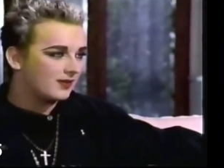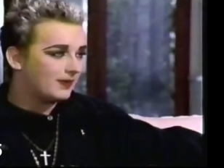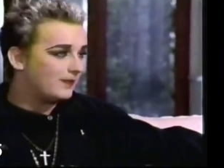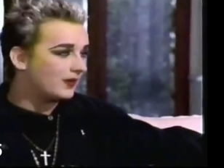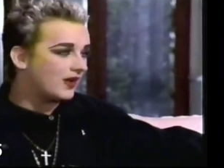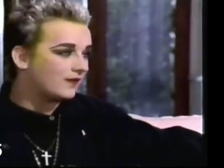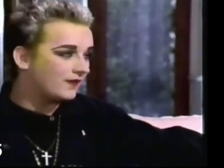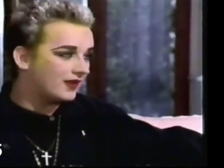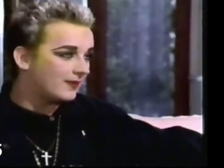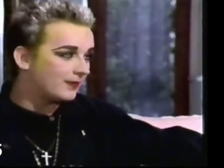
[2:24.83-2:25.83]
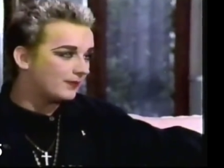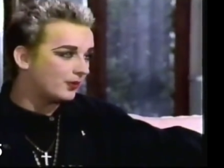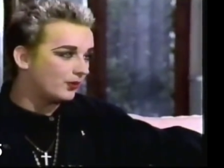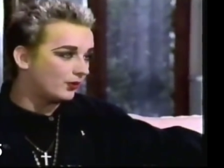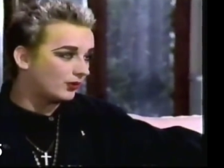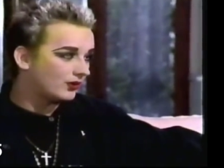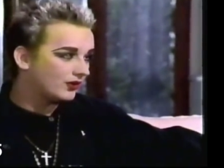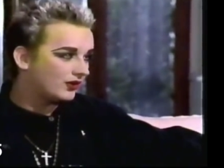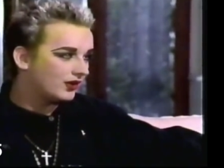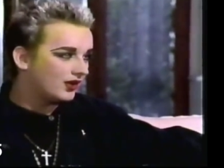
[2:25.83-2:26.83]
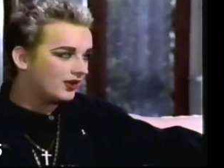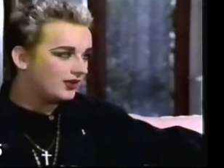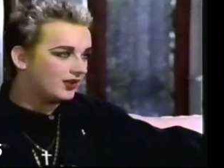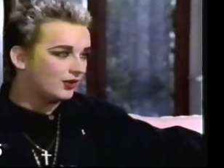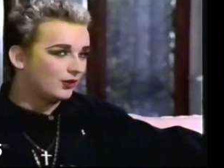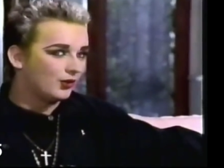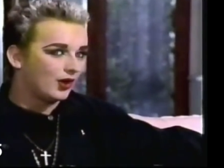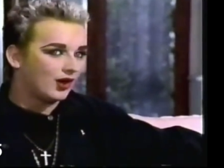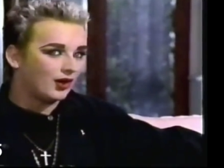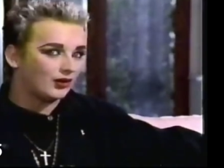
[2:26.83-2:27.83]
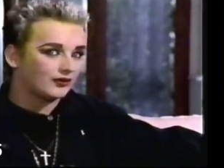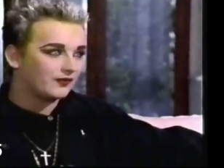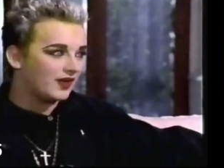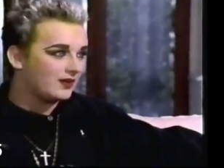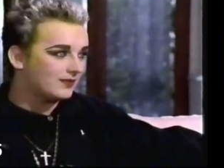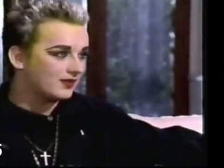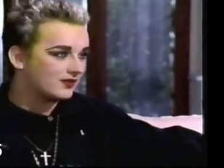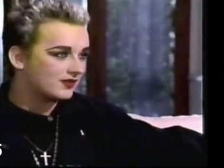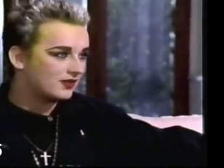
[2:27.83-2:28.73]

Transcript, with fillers: people like Philip and Paul, you know, who aren't famous